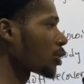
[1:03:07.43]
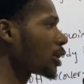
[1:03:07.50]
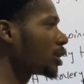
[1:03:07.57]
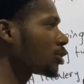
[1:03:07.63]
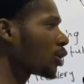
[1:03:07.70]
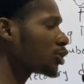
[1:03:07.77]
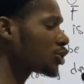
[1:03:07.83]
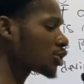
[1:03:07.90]
Okay,
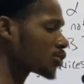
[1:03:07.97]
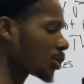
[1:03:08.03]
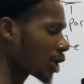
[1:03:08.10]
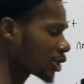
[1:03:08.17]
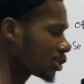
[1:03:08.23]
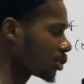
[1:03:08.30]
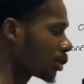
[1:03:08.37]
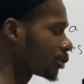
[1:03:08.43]
not just
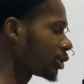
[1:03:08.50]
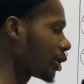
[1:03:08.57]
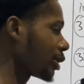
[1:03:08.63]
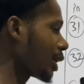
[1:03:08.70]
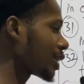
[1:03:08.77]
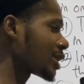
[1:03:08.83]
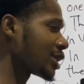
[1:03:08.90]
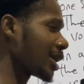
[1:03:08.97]
maximum, there are
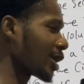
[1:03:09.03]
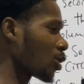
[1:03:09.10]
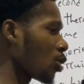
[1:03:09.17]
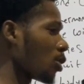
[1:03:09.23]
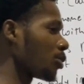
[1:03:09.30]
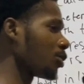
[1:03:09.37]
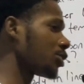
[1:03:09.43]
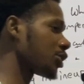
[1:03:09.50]
other things that
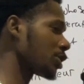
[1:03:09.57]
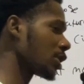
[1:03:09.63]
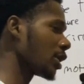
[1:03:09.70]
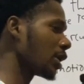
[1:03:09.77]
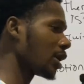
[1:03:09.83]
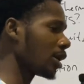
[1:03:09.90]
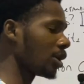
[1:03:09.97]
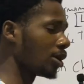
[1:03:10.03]
comes
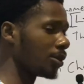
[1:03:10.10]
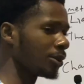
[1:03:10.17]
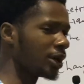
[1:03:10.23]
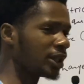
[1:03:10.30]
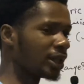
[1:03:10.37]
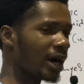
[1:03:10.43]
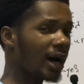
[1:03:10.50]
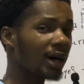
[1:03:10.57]

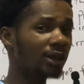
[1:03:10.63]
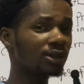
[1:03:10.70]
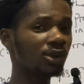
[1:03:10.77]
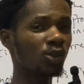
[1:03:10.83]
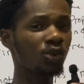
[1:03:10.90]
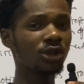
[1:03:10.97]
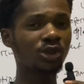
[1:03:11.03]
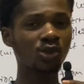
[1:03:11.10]
in hand
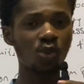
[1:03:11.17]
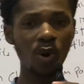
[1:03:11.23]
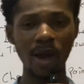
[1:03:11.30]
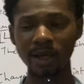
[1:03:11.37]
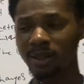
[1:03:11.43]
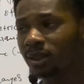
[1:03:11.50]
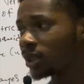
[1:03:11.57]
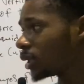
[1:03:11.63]
with
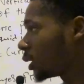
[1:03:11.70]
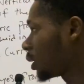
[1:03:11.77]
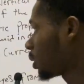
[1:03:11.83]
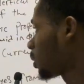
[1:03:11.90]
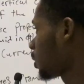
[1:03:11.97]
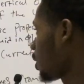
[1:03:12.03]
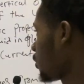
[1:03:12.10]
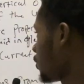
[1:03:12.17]
when
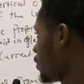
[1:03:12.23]
there